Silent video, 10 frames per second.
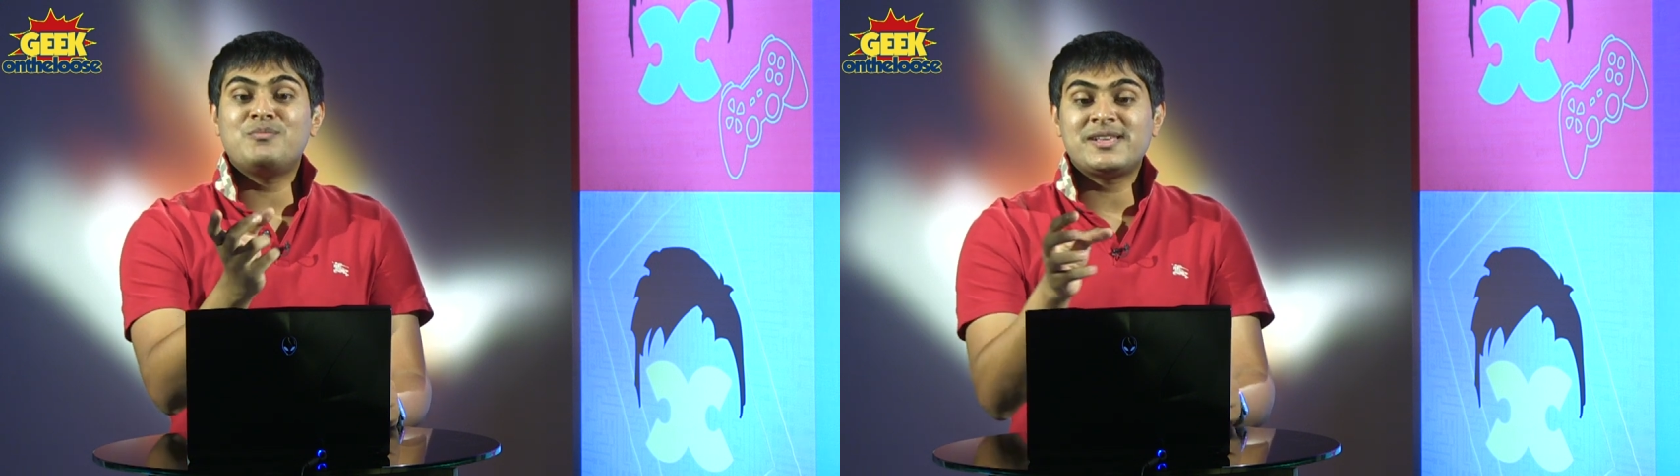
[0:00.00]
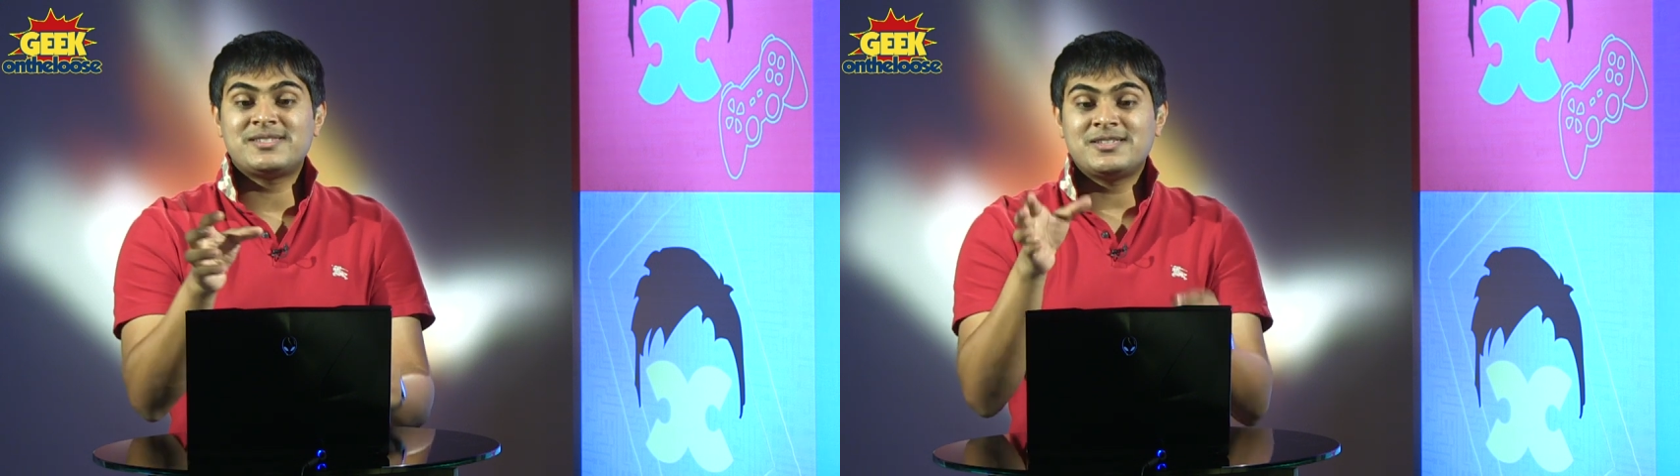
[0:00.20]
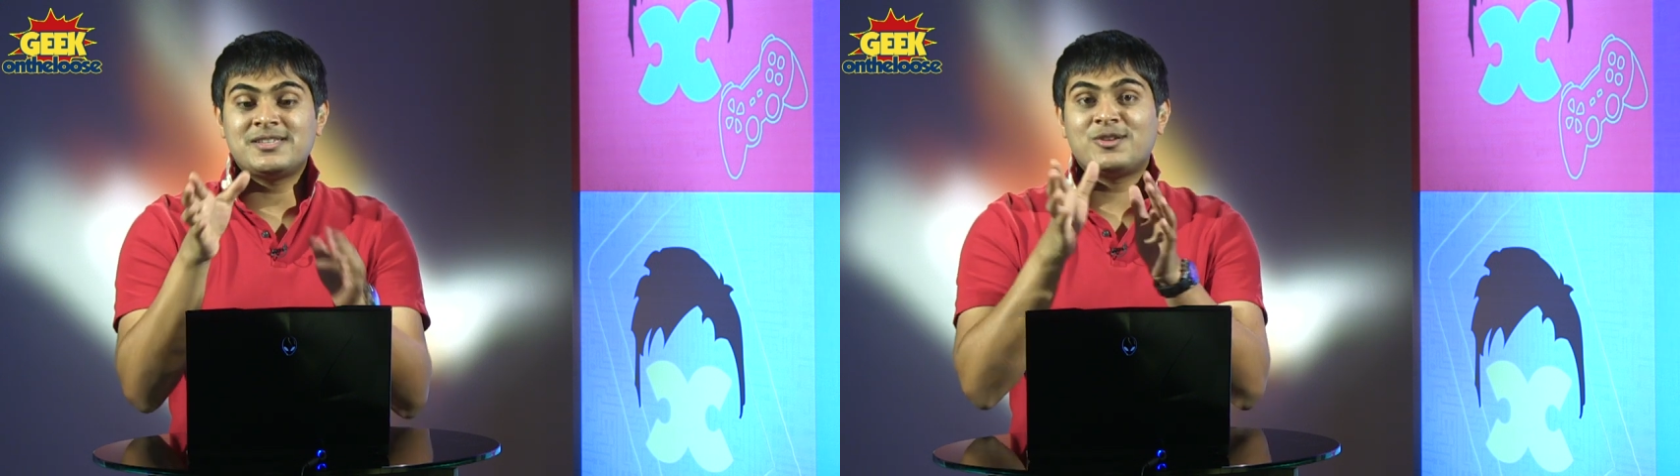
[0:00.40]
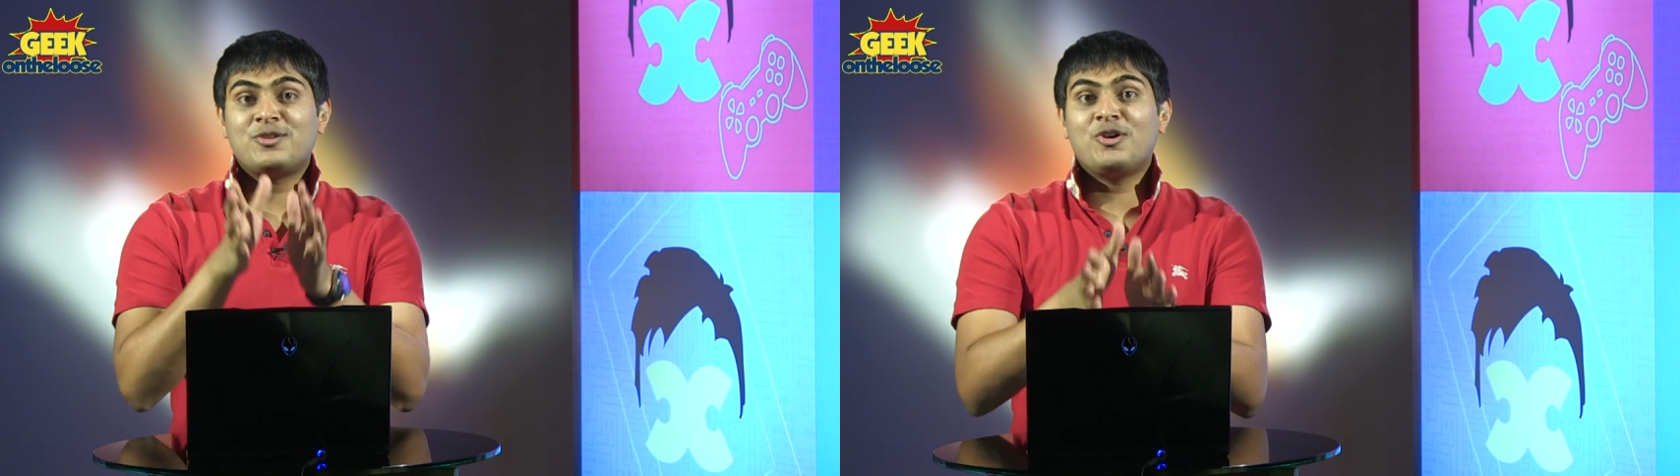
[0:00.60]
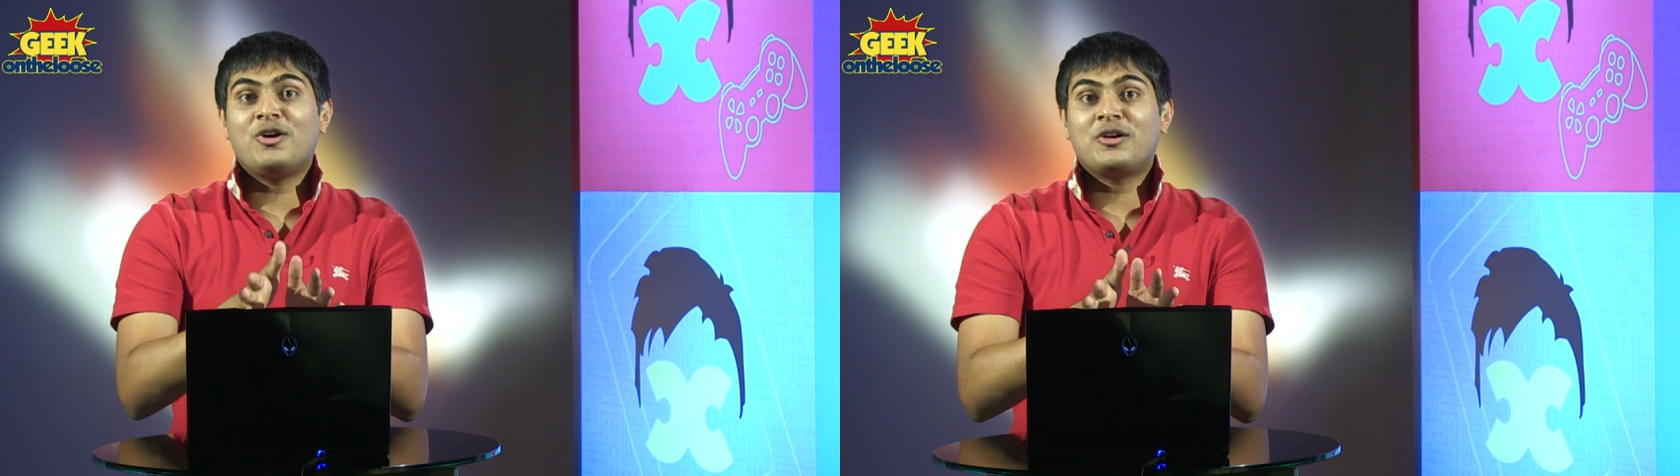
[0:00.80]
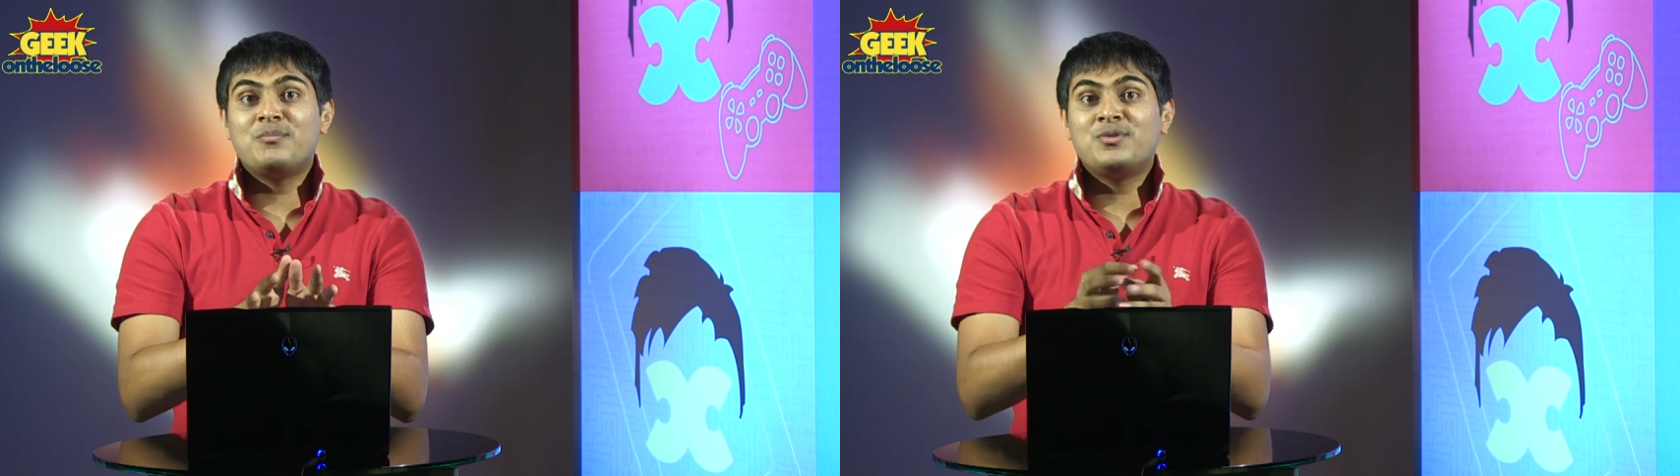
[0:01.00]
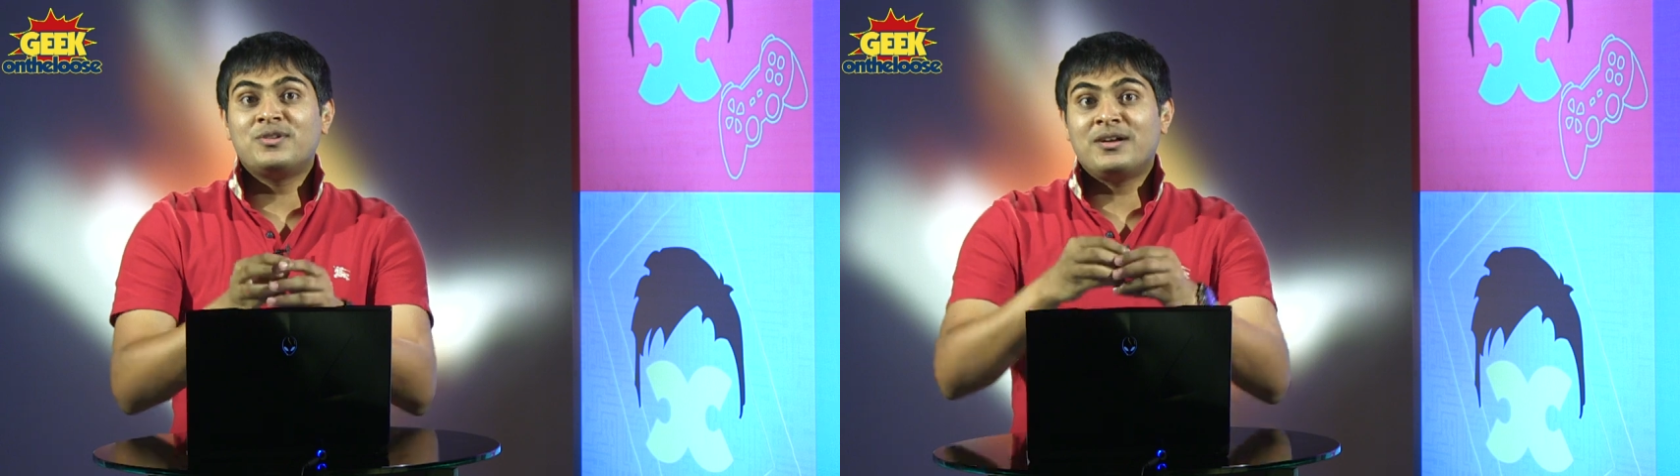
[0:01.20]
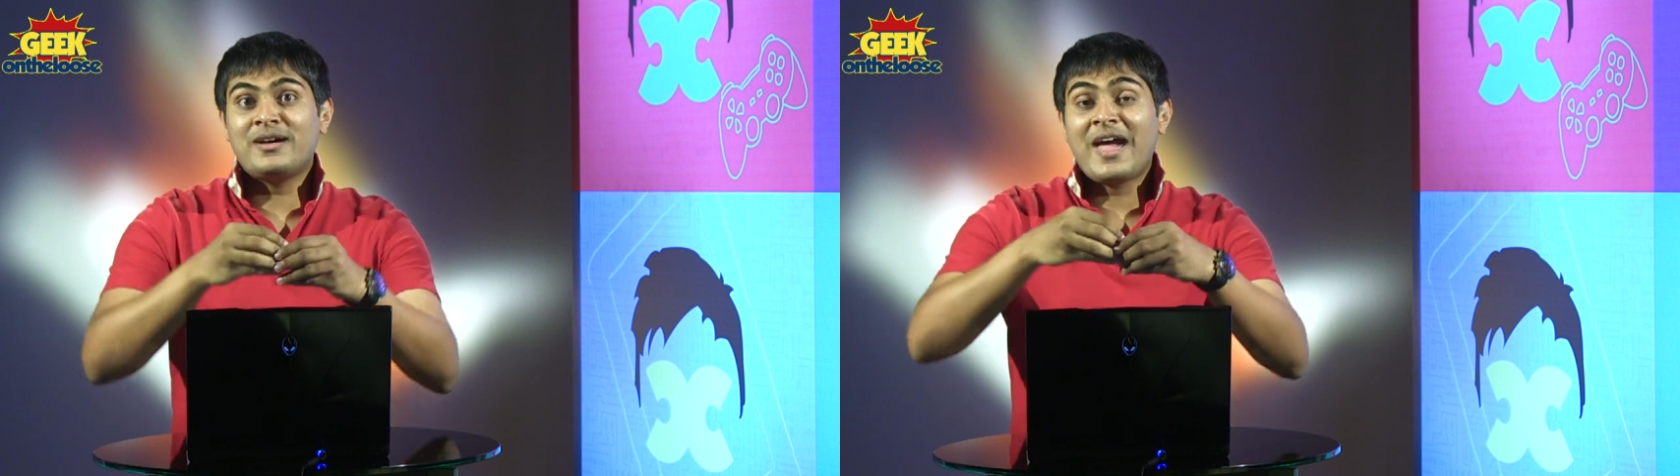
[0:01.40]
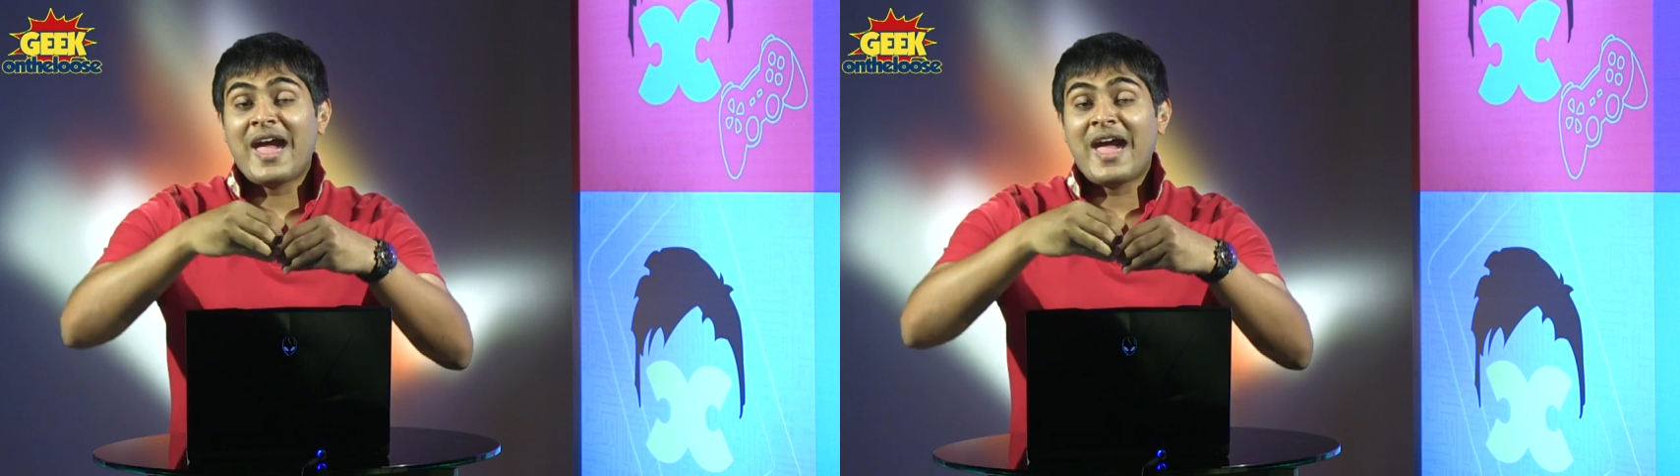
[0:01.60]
messages on your computer